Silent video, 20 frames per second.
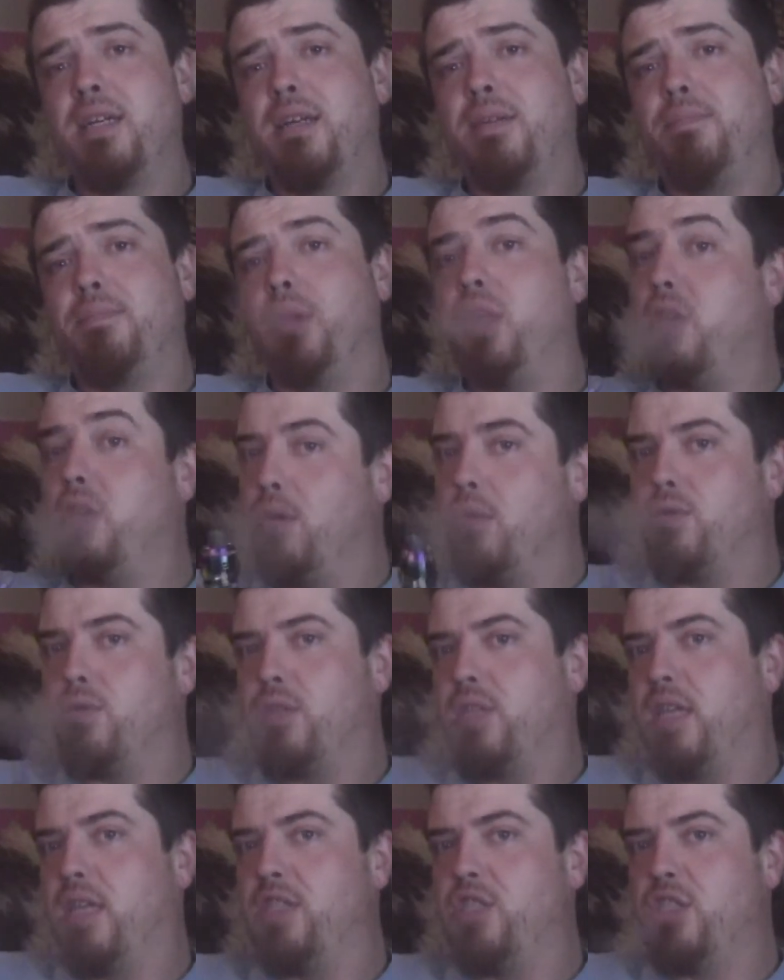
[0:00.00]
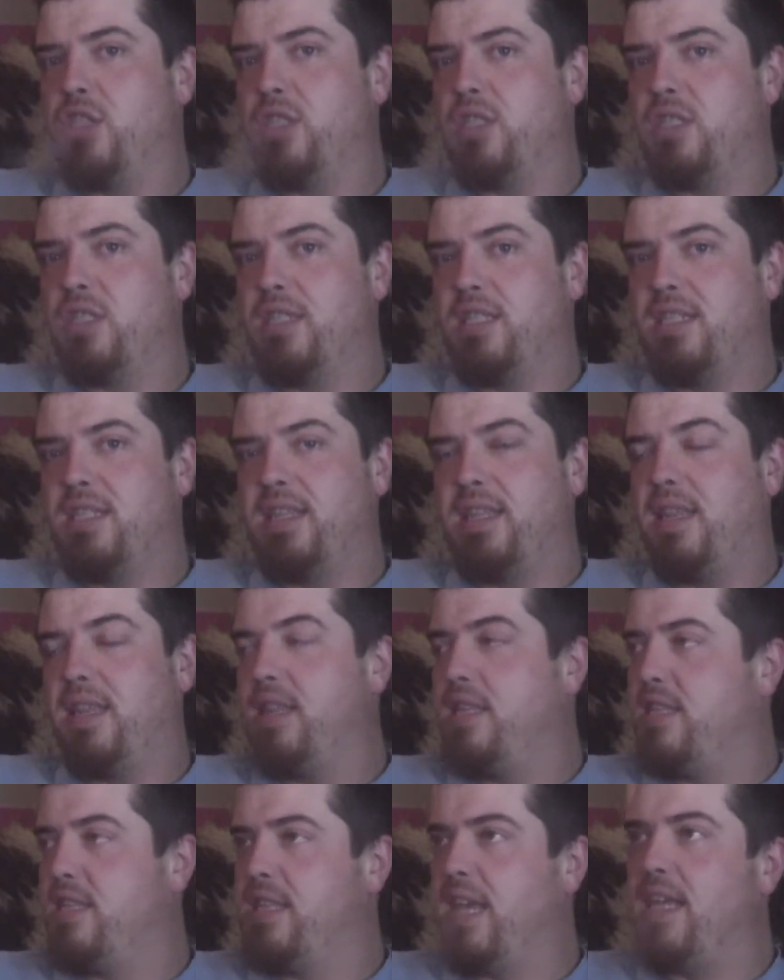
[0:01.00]
But you can also
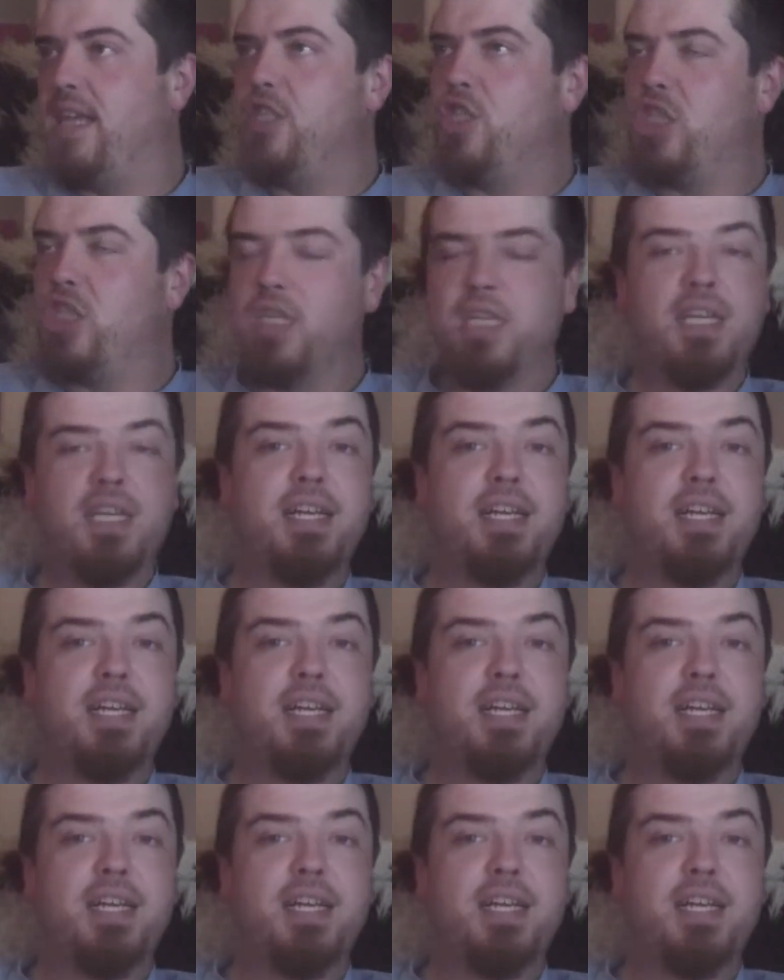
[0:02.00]
taste